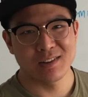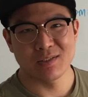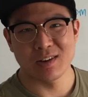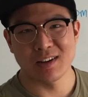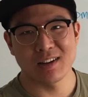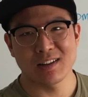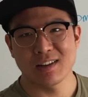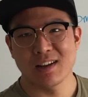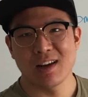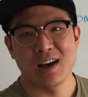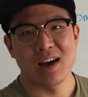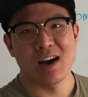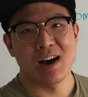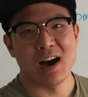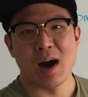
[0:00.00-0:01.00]
right?
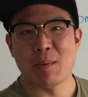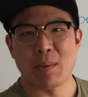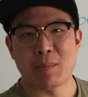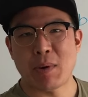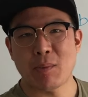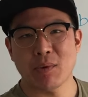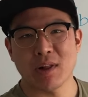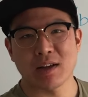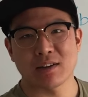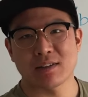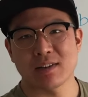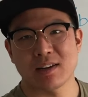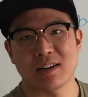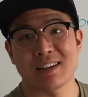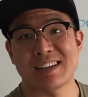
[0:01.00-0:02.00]
I mean, people like to
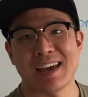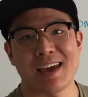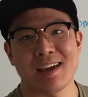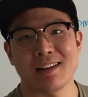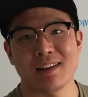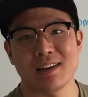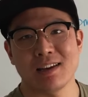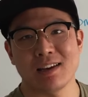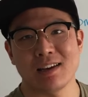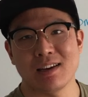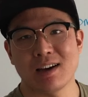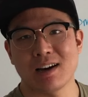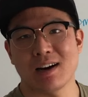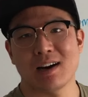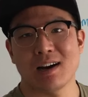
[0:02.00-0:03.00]
say it's
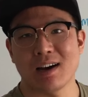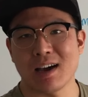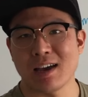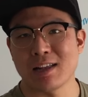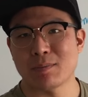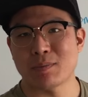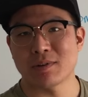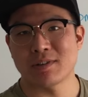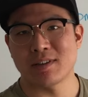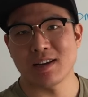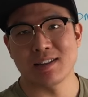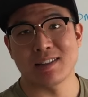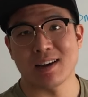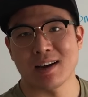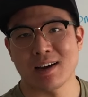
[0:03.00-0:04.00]

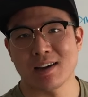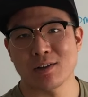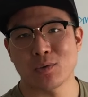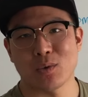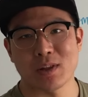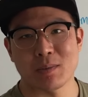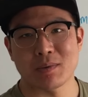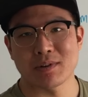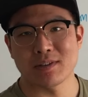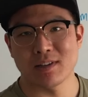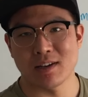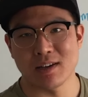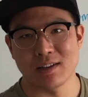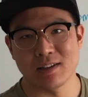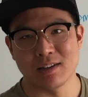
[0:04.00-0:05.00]
80% diet,
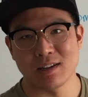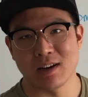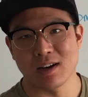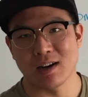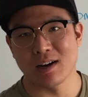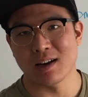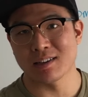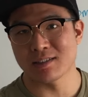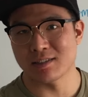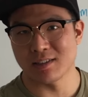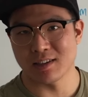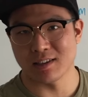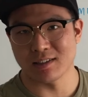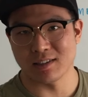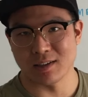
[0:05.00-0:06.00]
20%
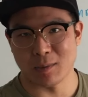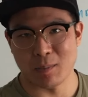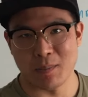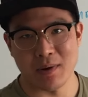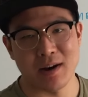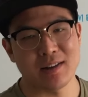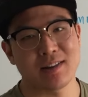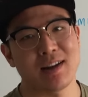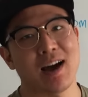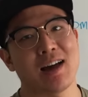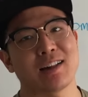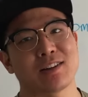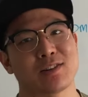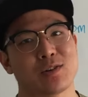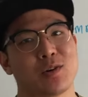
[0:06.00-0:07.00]
exercising. But I
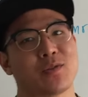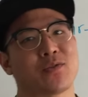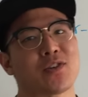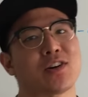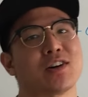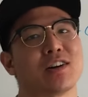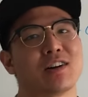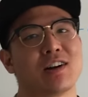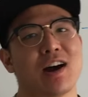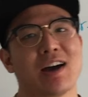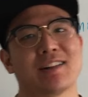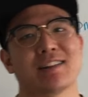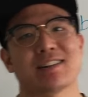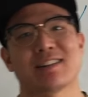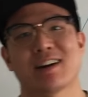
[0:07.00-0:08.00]
like to go further.
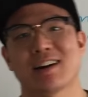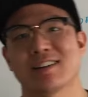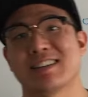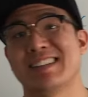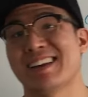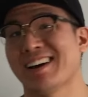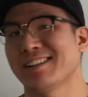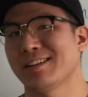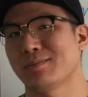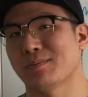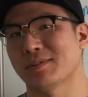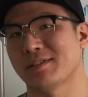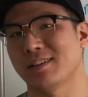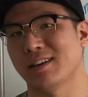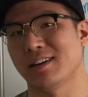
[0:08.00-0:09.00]
I think diet is
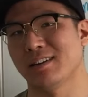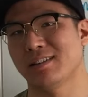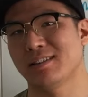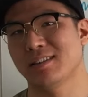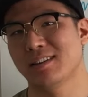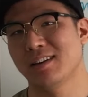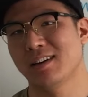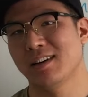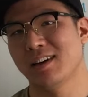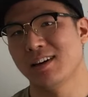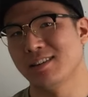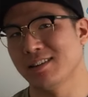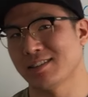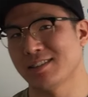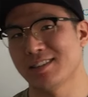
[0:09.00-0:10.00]
90%
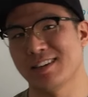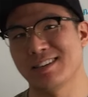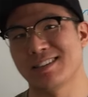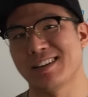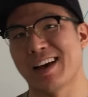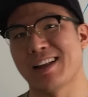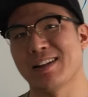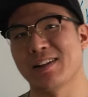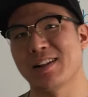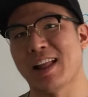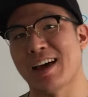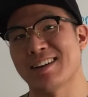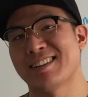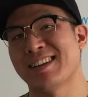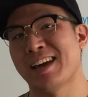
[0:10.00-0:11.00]
and exercise that
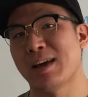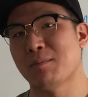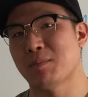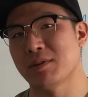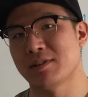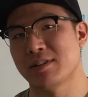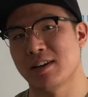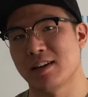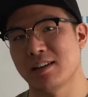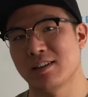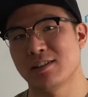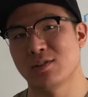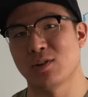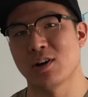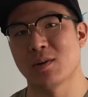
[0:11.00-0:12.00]
last
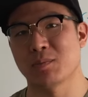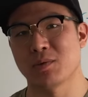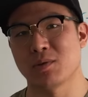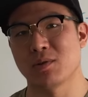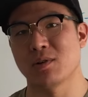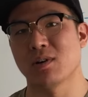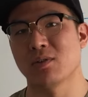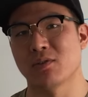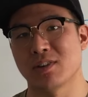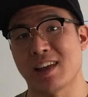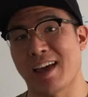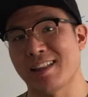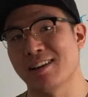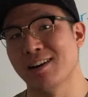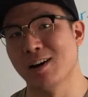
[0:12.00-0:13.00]
10% to help you over
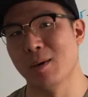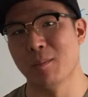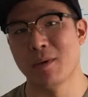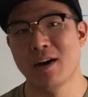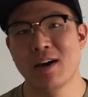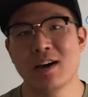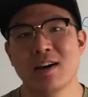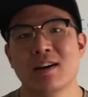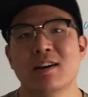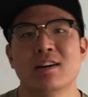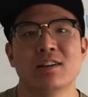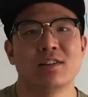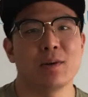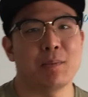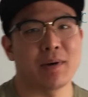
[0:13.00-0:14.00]
that hump.
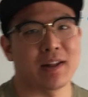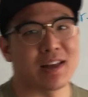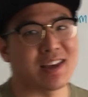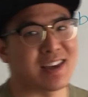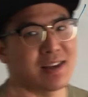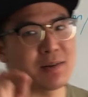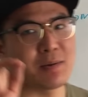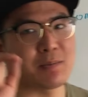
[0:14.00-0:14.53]
So, but